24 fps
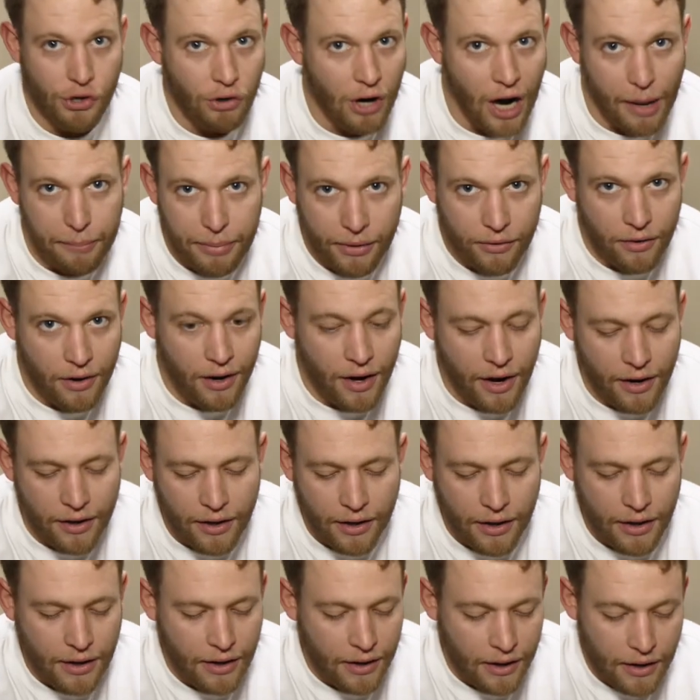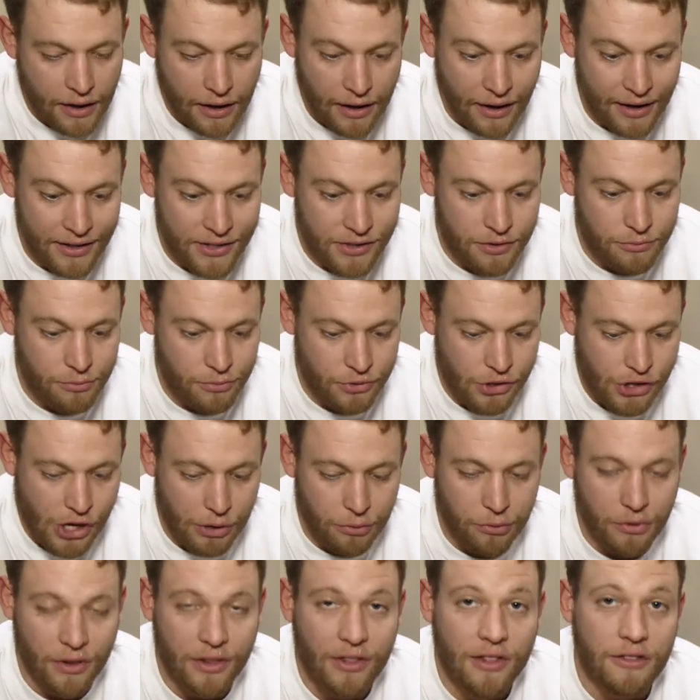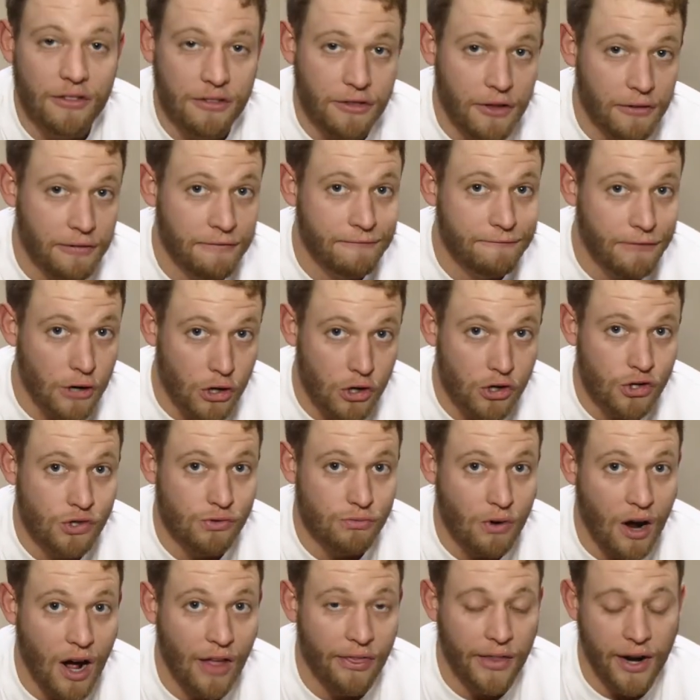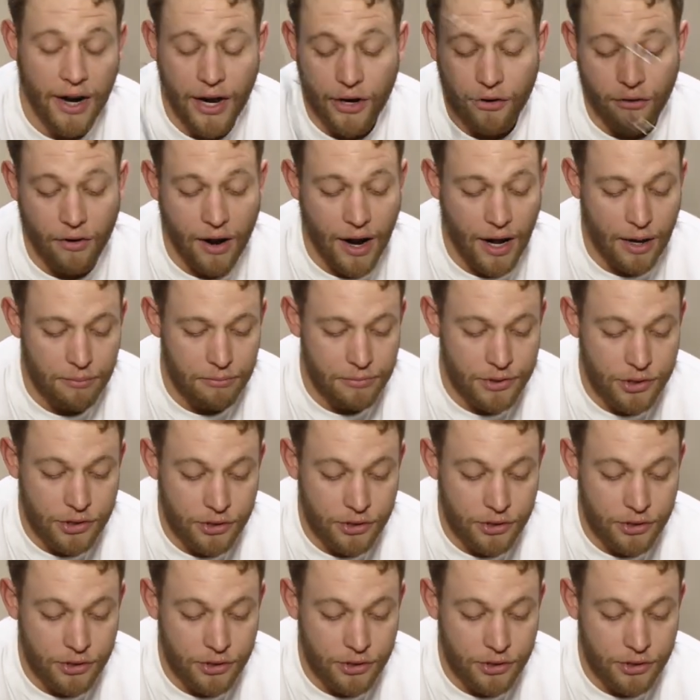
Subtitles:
crappie rod. It's generally the first rod that I grab.